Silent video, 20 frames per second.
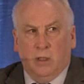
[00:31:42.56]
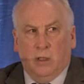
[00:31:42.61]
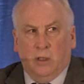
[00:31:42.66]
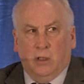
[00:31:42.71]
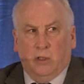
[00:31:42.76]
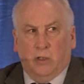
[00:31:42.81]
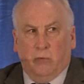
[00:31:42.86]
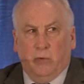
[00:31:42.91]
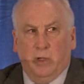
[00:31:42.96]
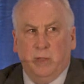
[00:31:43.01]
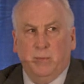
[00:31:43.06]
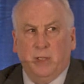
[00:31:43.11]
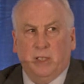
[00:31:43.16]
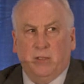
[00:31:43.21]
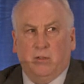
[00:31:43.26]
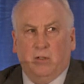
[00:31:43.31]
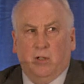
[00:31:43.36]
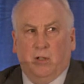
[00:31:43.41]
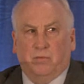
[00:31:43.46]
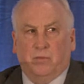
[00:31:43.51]
The remit
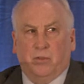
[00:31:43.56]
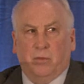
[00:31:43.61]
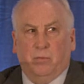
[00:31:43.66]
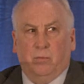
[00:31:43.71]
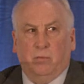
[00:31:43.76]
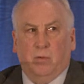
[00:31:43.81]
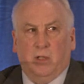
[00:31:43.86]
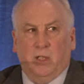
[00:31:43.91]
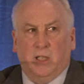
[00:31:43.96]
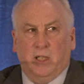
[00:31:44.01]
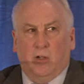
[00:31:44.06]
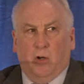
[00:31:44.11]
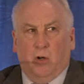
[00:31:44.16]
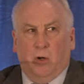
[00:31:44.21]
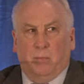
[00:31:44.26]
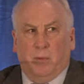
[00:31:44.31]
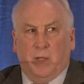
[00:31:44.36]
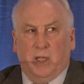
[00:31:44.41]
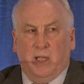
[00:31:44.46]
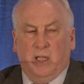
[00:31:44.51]
of the
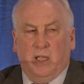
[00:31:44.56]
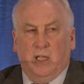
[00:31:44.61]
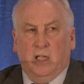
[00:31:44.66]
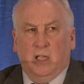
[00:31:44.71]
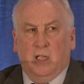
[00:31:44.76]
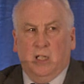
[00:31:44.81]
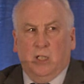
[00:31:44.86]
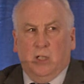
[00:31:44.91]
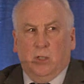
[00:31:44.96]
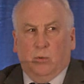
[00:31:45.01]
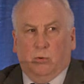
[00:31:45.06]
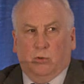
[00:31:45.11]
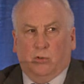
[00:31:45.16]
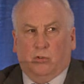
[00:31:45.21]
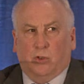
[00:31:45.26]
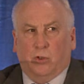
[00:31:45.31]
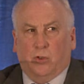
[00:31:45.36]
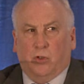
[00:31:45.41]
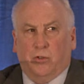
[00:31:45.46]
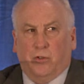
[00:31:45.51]
ERB was
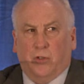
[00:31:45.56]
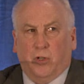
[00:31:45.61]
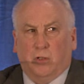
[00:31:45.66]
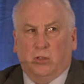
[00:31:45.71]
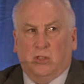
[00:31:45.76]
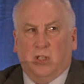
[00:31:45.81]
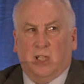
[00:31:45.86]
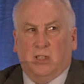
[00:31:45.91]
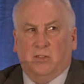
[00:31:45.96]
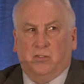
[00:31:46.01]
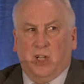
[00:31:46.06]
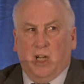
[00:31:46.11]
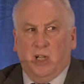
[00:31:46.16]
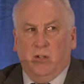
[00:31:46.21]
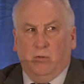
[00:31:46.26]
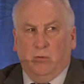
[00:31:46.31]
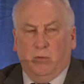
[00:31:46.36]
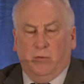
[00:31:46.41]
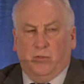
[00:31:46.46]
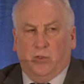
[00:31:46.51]
to conduct a
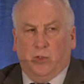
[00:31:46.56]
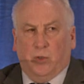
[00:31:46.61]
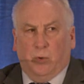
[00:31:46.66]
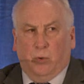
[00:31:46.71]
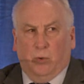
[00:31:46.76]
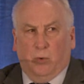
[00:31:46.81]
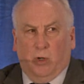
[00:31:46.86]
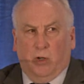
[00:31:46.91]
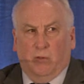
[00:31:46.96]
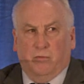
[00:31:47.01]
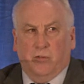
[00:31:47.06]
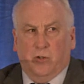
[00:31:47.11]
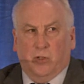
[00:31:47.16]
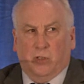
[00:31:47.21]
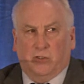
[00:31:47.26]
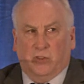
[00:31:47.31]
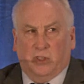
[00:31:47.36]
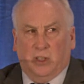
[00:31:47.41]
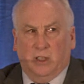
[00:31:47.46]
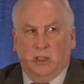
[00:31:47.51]
general review of
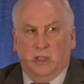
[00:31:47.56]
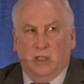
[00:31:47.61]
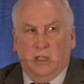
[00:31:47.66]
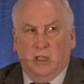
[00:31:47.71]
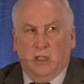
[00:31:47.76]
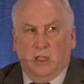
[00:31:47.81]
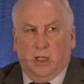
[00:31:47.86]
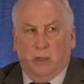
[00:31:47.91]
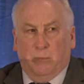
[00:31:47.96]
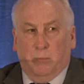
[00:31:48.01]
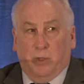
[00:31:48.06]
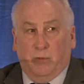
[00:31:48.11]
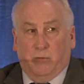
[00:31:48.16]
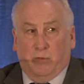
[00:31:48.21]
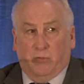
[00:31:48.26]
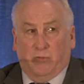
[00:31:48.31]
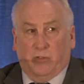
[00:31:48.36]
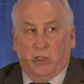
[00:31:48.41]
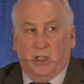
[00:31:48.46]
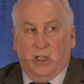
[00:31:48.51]
nursing and
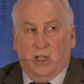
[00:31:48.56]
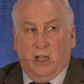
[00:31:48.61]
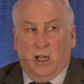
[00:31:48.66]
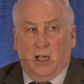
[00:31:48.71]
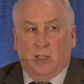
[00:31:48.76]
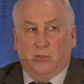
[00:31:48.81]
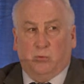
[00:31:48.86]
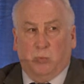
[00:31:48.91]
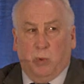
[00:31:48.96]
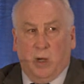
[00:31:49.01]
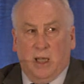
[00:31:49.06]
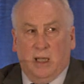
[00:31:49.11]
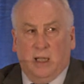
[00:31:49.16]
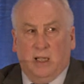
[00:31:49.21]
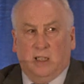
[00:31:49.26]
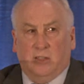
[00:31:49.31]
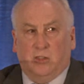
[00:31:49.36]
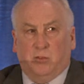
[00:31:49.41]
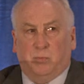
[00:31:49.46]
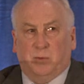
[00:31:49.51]
midwifery, as well
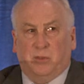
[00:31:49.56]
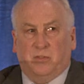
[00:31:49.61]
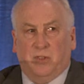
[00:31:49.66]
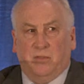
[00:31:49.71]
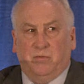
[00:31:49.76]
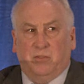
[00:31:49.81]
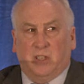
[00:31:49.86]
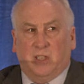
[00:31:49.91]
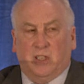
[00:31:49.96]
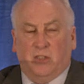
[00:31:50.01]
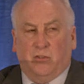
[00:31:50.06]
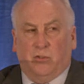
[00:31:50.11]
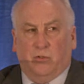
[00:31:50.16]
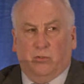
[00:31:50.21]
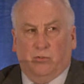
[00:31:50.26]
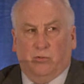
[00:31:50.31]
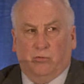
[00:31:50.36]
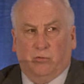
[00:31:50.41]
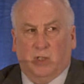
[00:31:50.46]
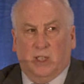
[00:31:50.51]
as specific
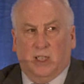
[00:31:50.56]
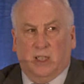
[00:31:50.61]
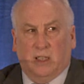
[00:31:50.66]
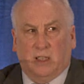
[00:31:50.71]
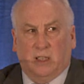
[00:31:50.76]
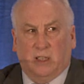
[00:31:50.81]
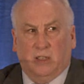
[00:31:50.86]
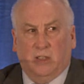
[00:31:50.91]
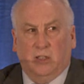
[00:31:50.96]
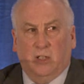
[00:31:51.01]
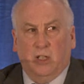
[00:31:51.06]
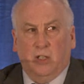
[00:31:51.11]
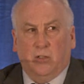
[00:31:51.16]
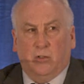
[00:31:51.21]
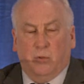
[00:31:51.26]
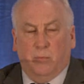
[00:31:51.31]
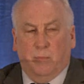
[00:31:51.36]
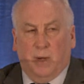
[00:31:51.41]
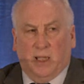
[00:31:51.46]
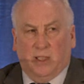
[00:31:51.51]
issues related
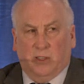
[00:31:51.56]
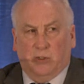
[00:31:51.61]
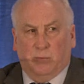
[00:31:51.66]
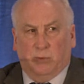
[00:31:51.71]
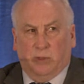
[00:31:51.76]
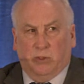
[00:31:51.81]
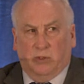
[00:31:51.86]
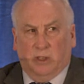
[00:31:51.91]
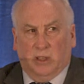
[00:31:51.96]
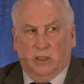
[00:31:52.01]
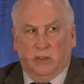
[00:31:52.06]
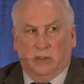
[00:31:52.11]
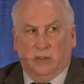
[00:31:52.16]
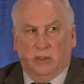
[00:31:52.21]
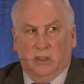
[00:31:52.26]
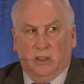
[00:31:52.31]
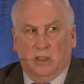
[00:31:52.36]
to management grades.